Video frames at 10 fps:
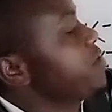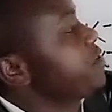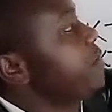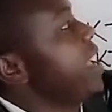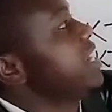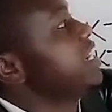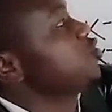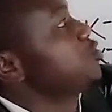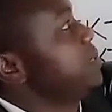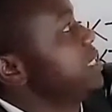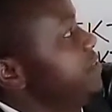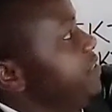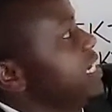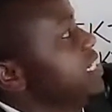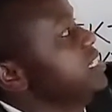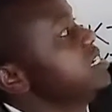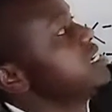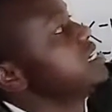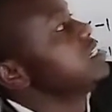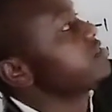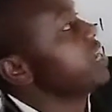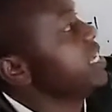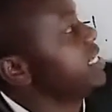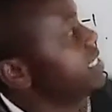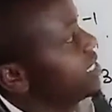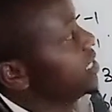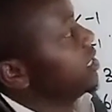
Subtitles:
required to specifically raise